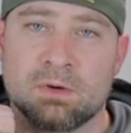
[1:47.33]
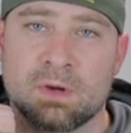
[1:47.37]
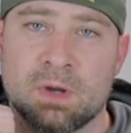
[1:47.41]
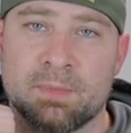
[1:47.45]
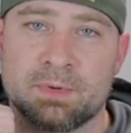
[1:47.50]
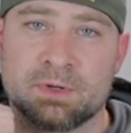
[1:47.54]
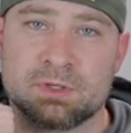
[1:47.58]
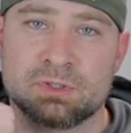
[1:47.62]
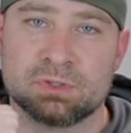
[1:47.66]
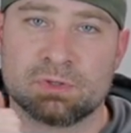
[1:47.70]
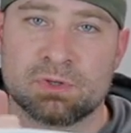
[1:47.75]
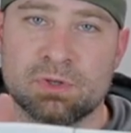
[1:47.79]
I'm
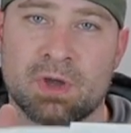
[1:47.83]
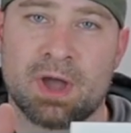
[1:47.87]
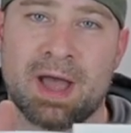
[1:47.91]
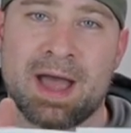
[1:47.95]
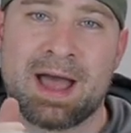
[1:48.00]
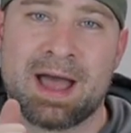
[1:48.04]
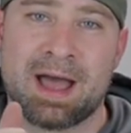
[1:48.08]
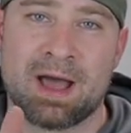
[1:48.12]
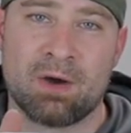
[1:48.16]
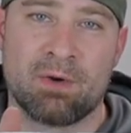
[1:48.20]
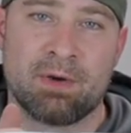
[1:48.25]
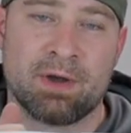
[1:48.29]
going to show you
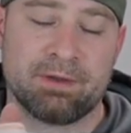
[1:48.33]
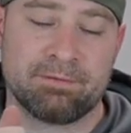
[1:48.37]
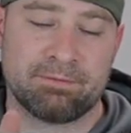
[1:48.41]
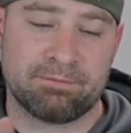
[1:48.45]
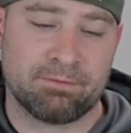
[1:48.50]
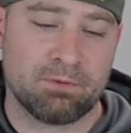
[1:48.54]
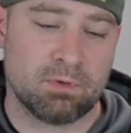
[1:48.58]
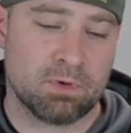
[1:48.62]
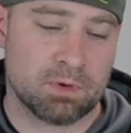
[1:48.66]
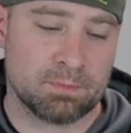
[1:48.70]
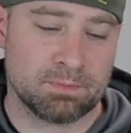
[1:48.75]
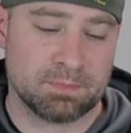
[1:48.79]
how I
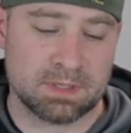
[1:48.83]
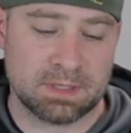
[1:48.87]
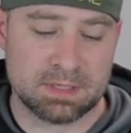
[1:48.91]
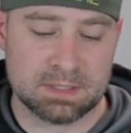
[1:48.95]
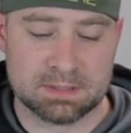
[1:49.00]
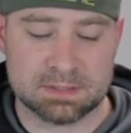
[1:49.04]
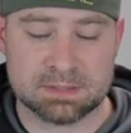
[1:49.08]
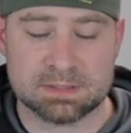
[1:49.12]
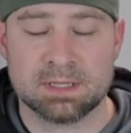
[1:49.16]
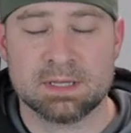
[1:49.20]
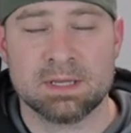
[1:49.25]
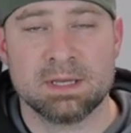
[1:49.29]
form
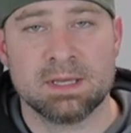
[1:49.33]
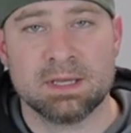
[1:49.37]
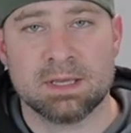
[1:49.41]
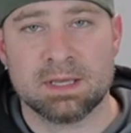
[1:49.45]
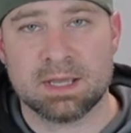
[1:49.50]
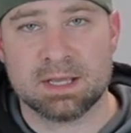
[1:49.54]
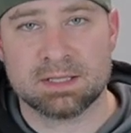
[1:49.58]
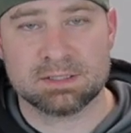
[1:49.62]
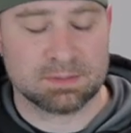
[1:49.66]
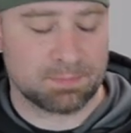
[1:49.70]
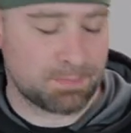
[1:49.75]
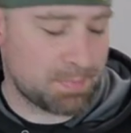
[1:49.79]
these.
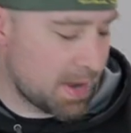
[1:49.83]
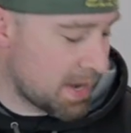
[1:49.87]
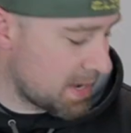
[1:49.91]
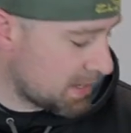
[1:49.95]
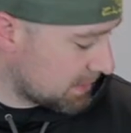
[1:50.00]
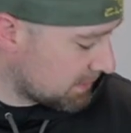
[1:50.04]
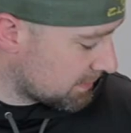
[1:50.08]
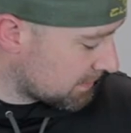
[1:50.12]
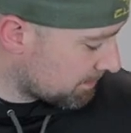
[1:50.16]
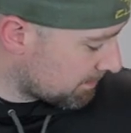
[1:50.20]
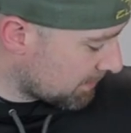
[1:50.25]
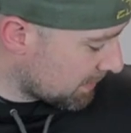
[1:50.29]
It's a
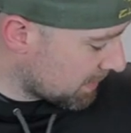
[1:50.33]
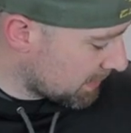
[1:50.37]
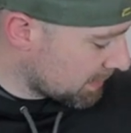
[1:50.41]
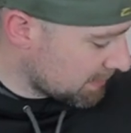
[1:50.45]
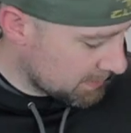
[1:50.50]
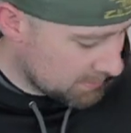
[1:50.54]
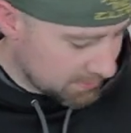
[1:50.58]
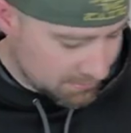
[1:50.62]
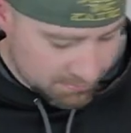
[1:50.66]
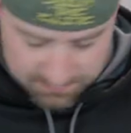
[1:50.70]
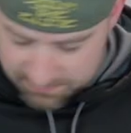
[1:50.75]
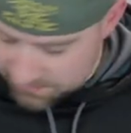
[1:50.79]
pain in the
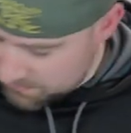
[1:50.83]
butt.